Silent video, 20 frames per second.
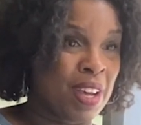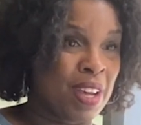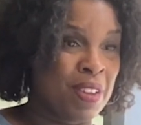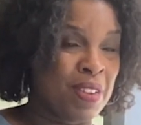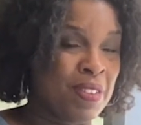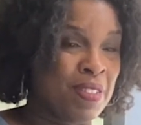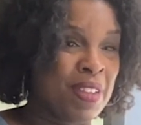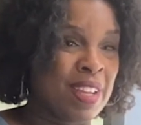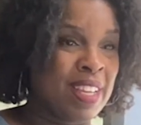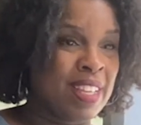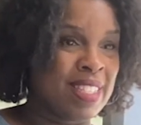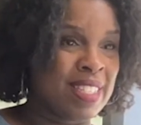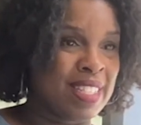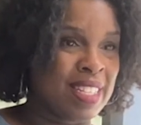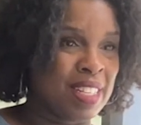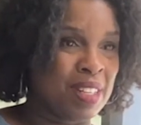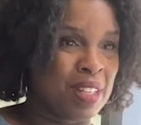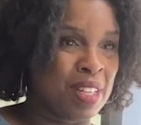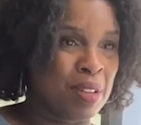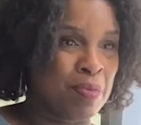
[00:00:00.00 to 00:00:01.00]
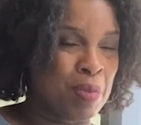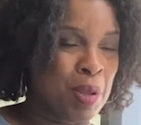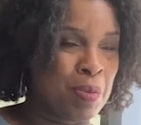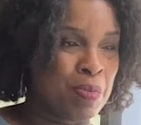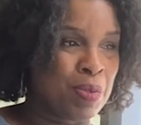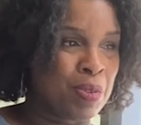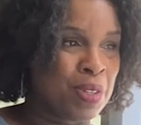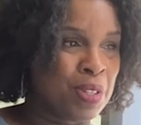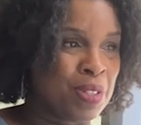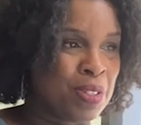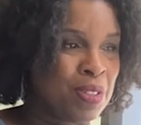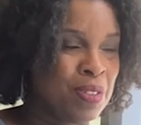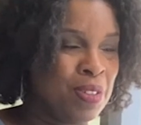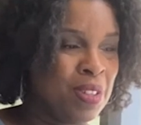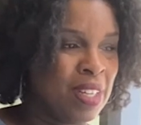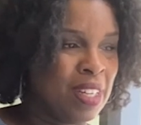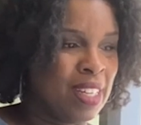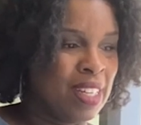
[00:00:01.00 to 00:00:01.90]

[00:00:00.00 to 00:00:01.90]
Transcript: other things that, that people do